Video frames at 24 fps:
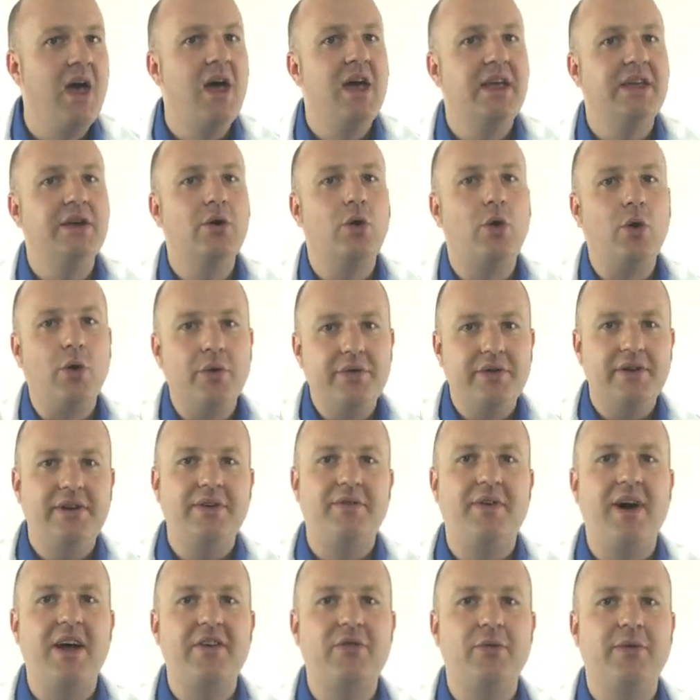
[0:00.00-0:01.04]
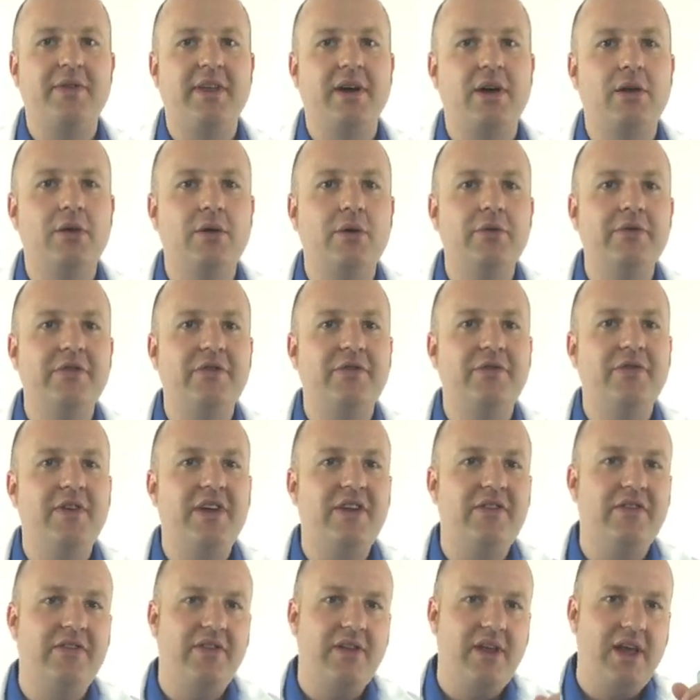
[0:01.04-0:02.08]
You'll hold the device with a closed
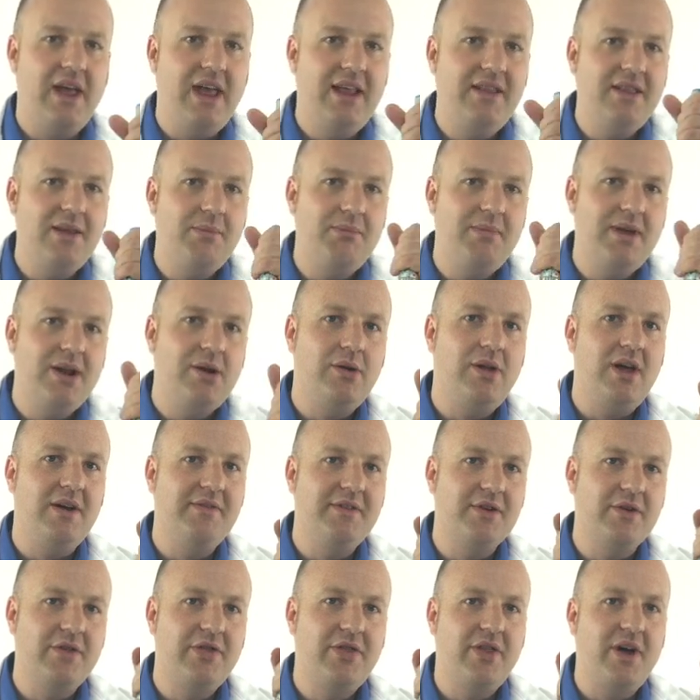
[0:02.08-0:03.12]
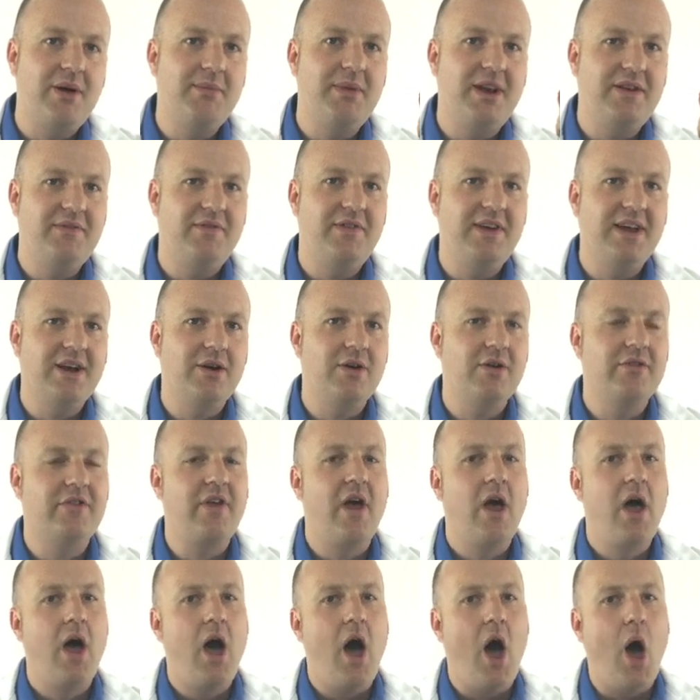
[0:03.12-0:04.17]
fist in the middle of your thumb and fingers,
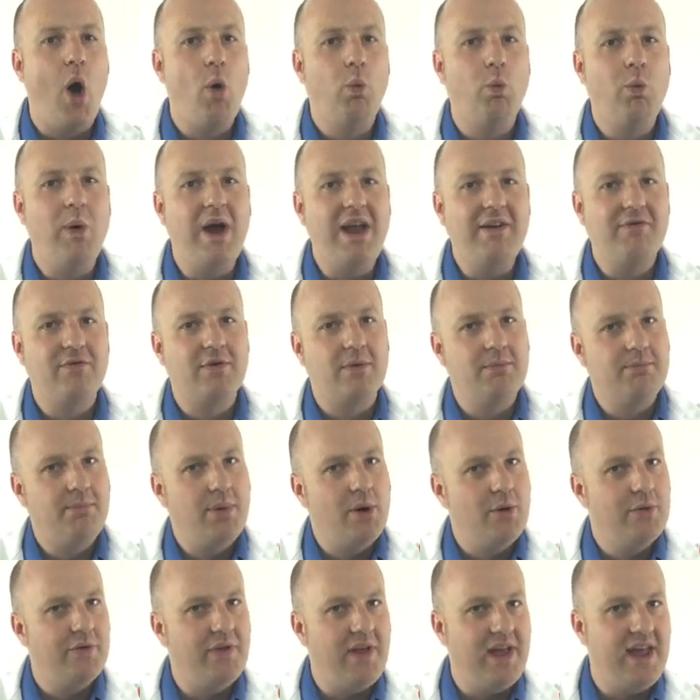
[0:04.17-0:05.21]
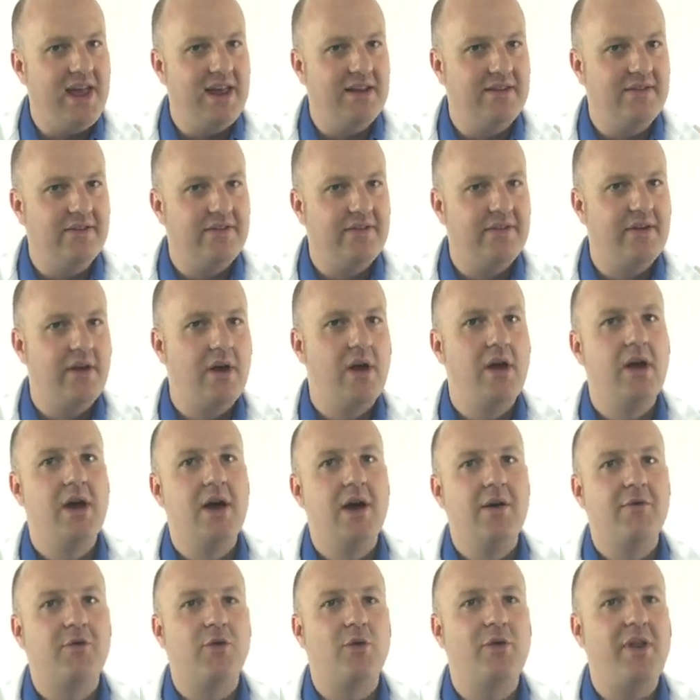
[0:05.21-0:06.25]
away from both ends.
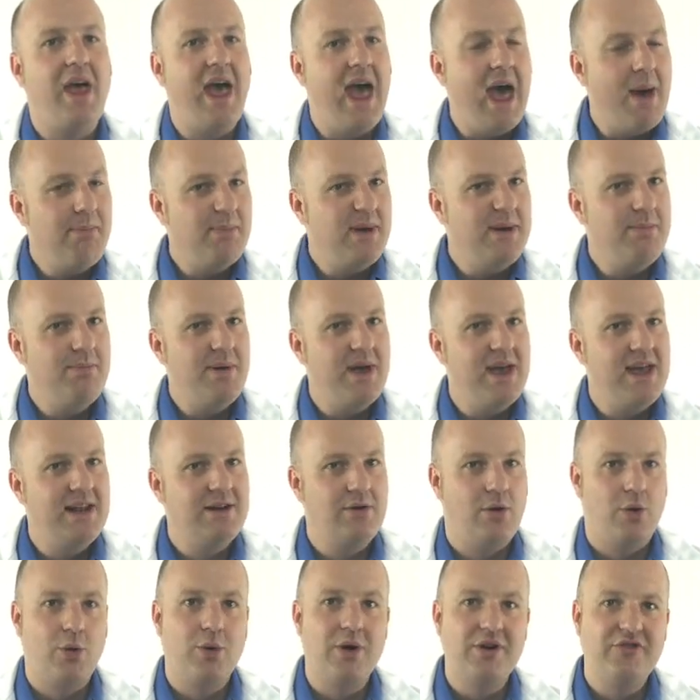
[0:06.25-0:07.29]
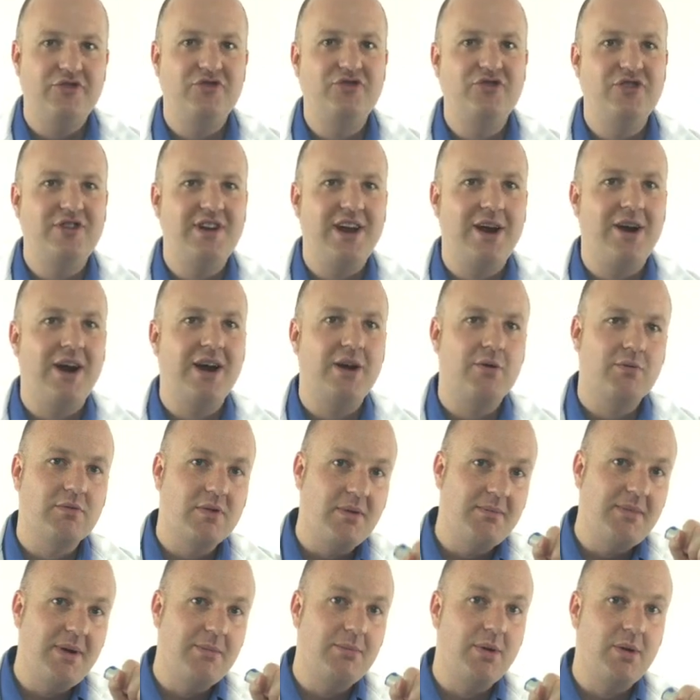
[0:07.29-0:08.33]
For the Epipen or its generic,
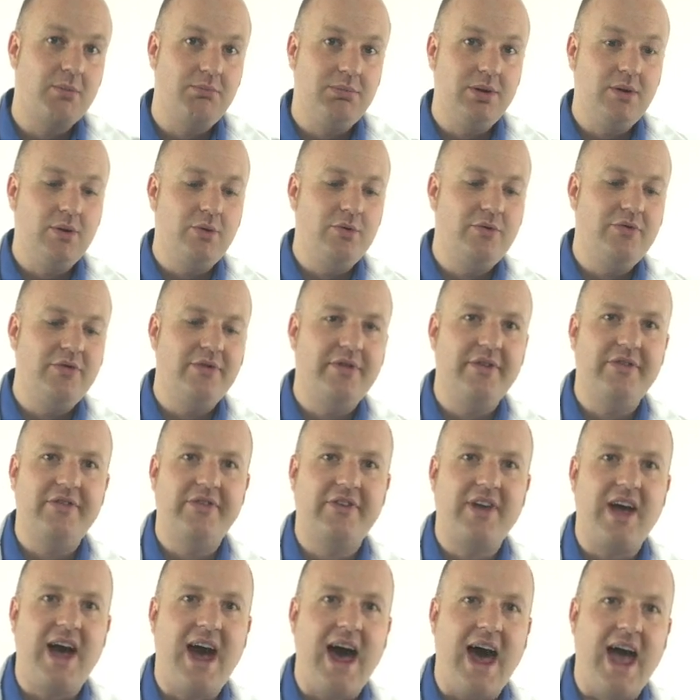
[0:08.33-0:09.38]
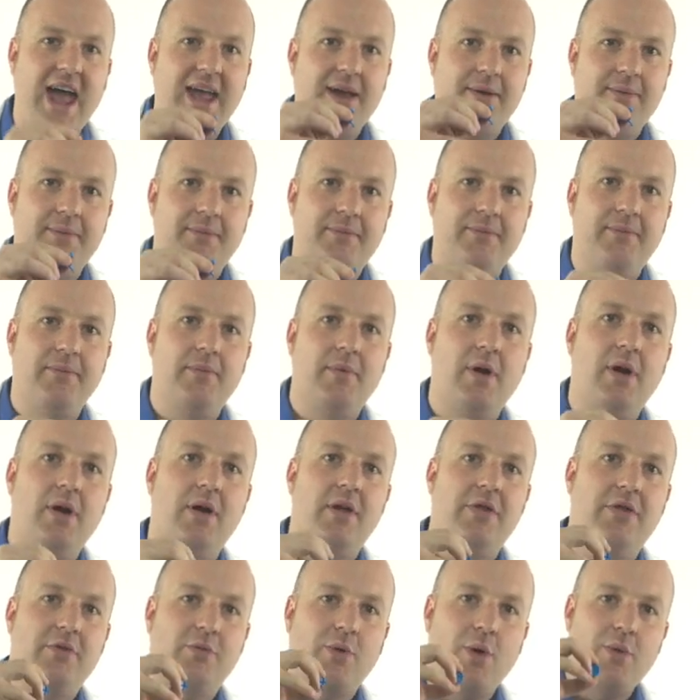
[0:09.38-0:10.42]
remember blue to the sky,
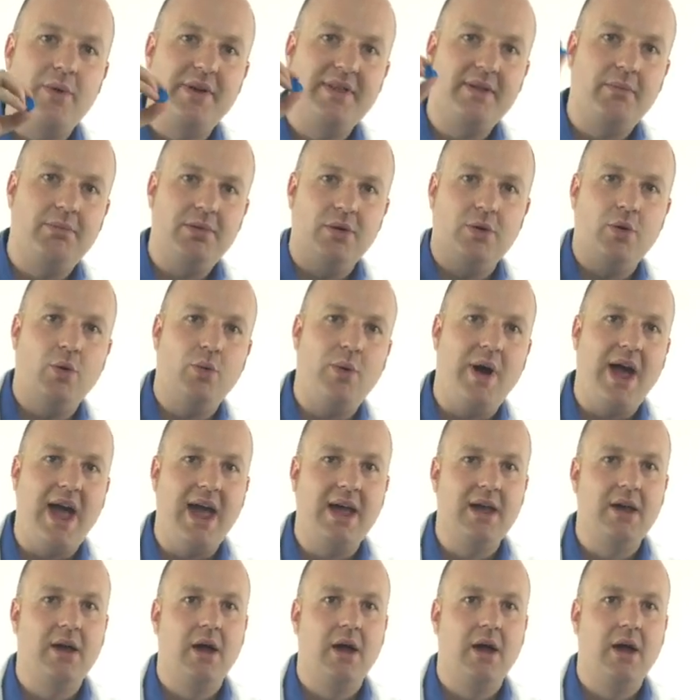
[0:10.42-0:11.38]
throwing the blue away,